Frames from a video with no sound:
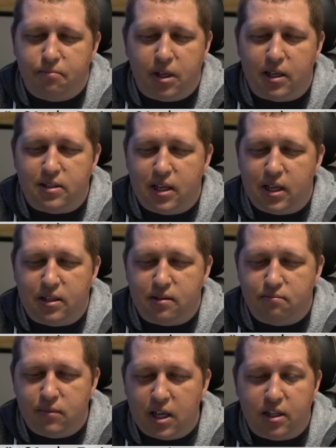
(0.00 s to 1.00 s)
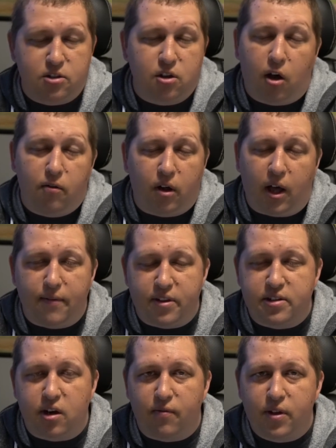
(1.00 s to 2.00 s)
Because he could solve a lot of
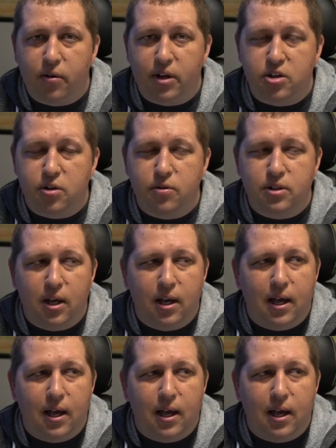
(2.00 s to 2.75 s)
the center field issues.